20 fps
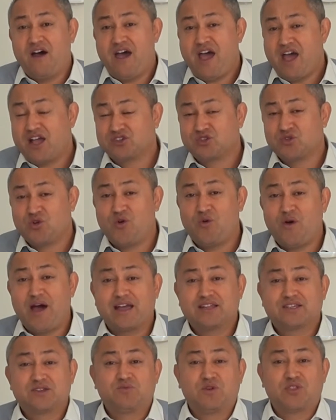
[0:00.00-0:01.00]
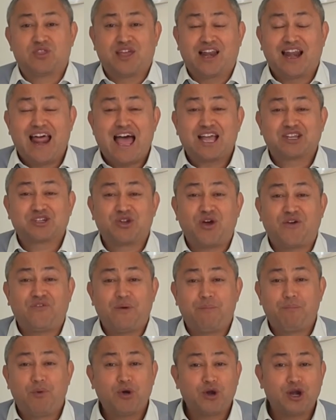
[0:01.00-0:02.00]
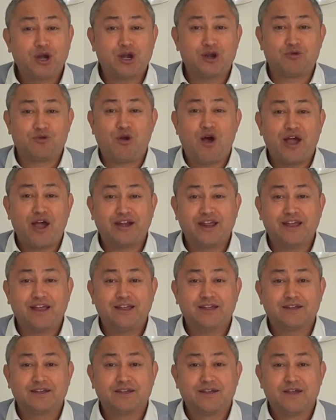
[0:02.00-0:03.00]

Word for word: As always, with your last offer, put it in writing